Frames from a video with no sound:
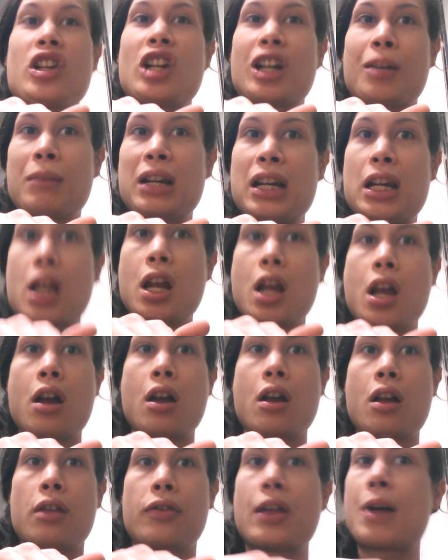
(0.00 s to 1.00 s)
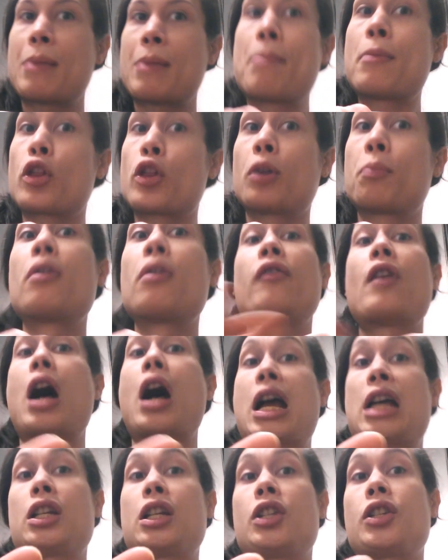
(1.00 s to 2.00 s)
the deer meat that my mother
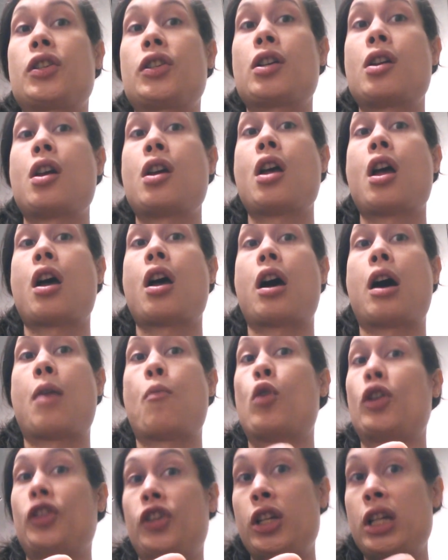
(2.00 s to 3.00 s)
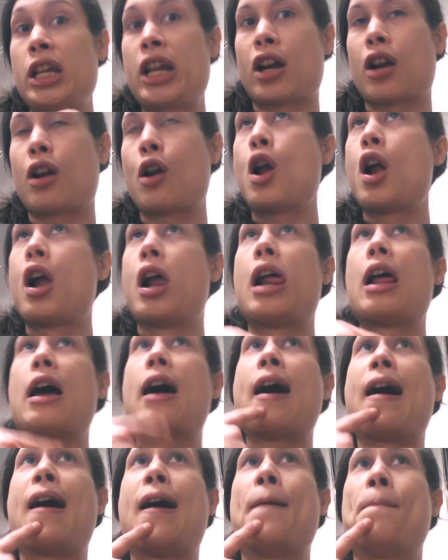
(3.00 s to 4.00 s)
provides once a year?
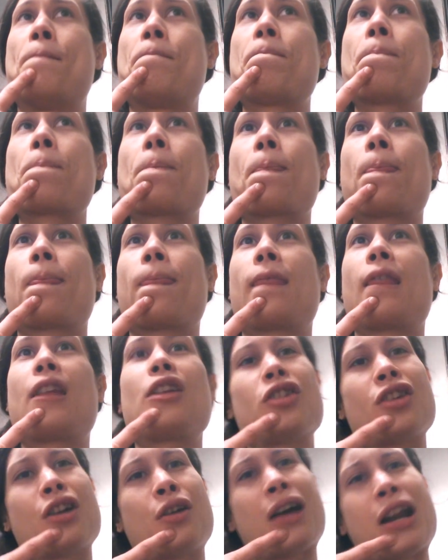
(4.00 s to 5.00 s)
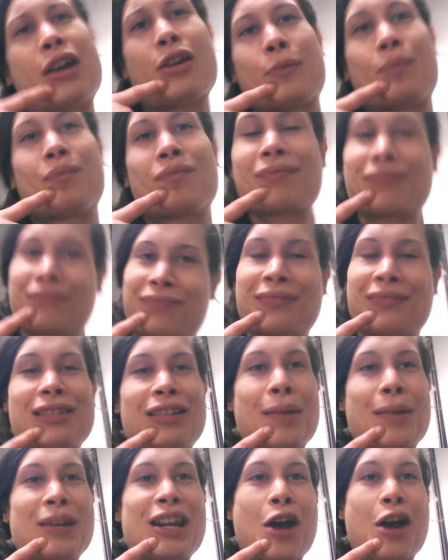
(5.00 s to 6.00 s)
So, I don't know.
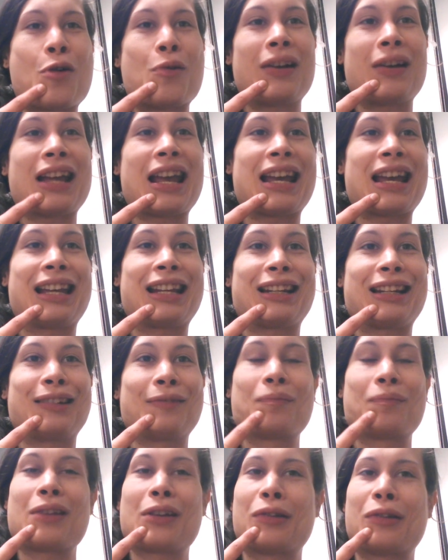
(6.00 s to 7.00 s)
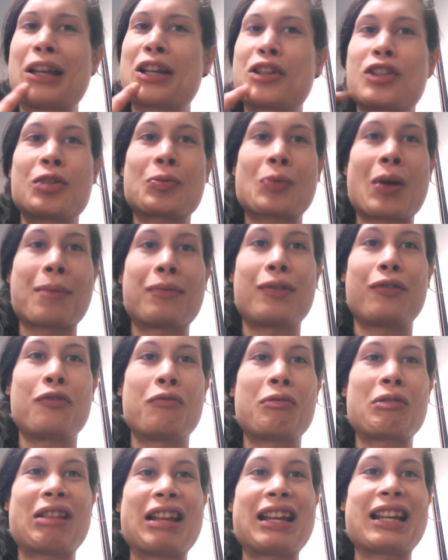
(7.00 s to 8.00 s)
Let me know, and like and subscribe if
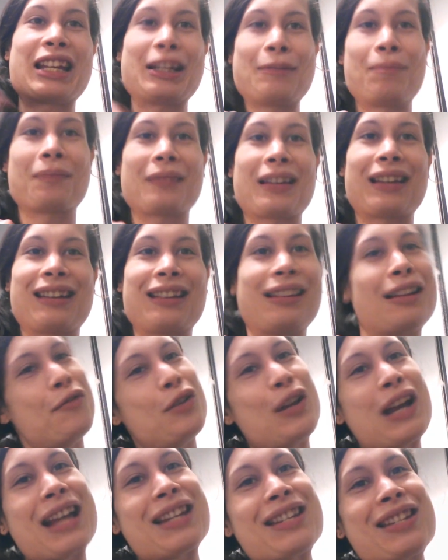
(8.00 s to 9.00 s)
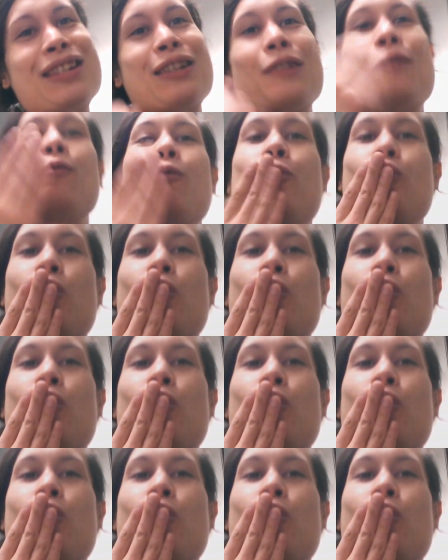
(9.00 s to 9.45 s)
you like it, and love you guys.